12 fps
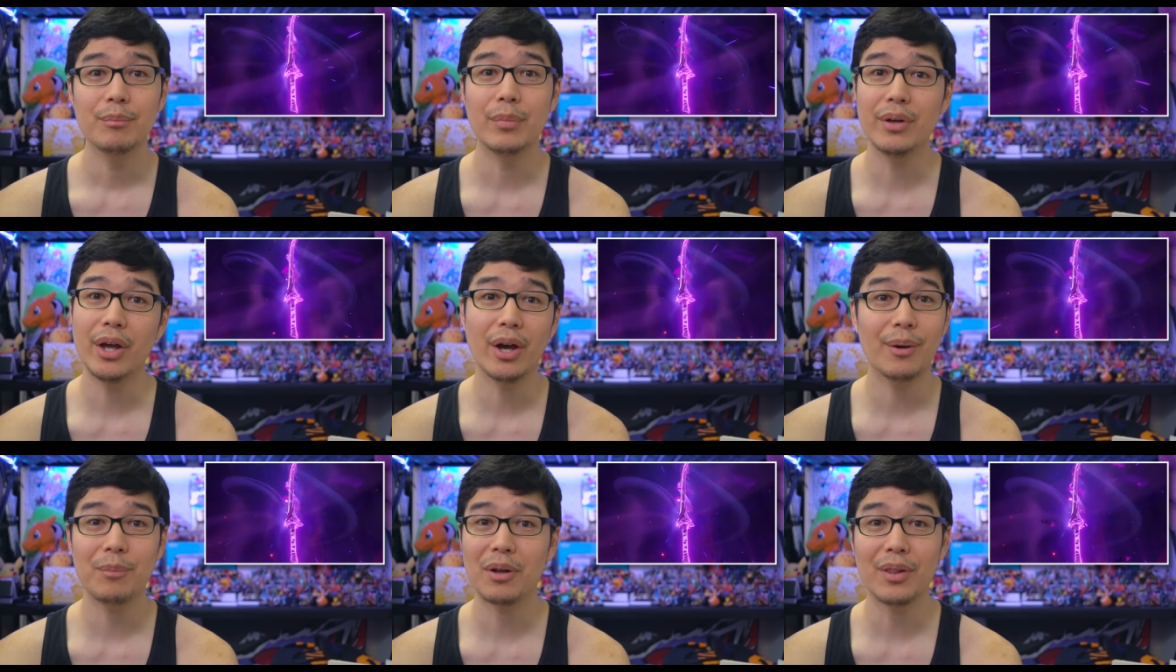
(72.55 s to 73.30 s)
but
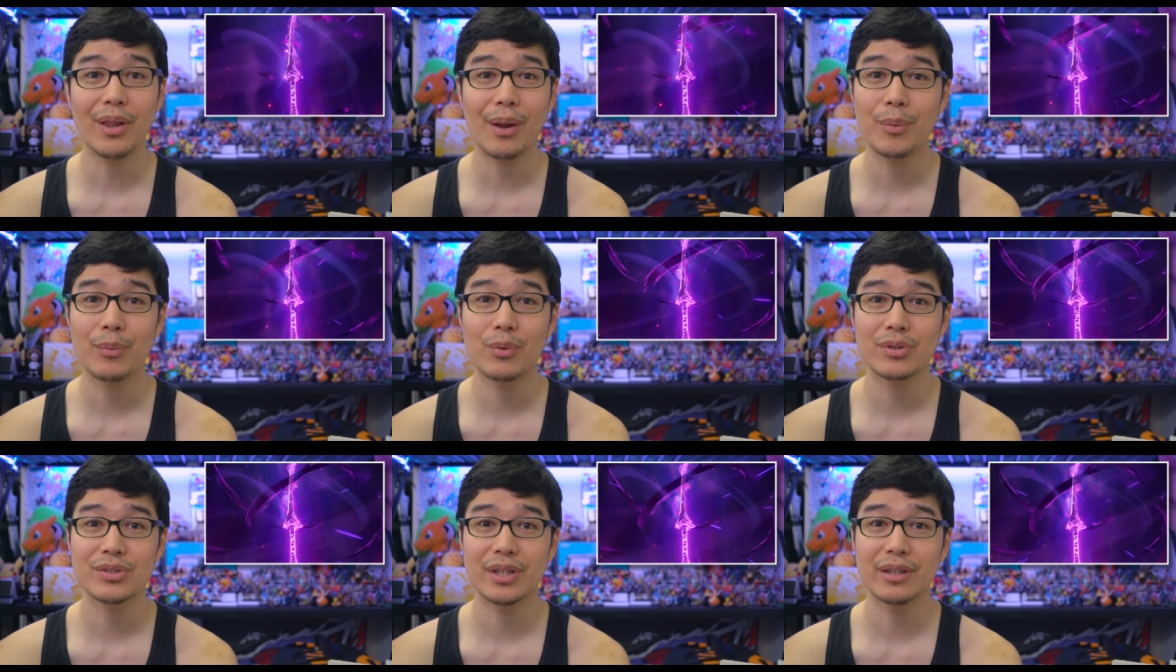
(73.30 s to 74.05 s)
now a lot of people
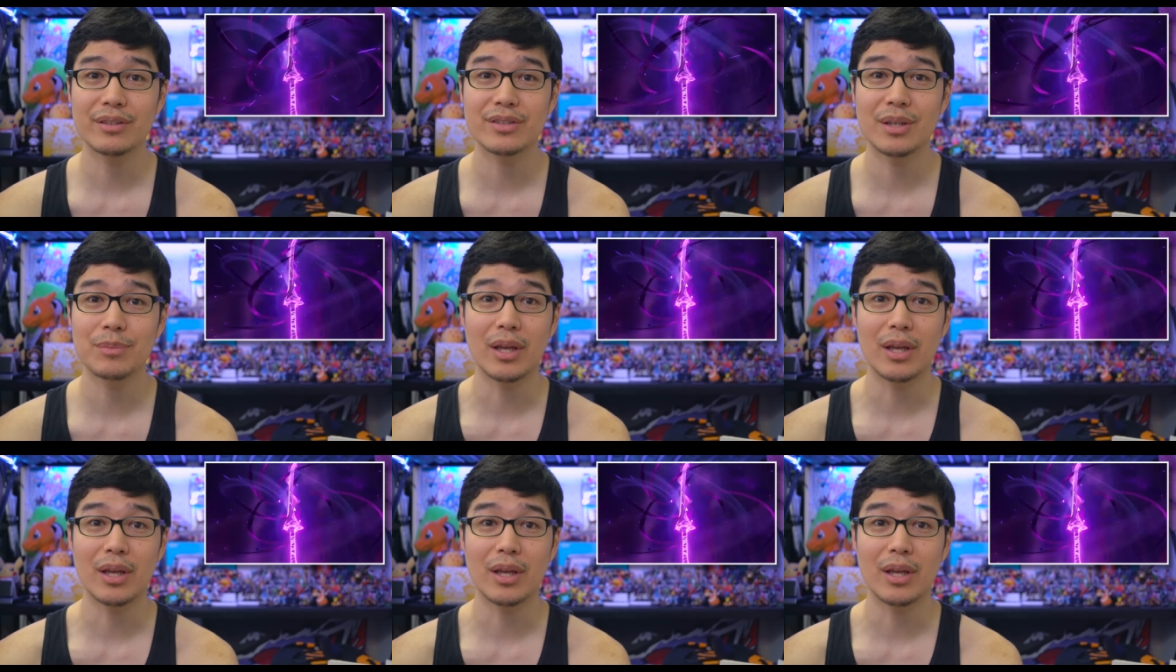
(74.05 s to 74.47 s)
were saying the same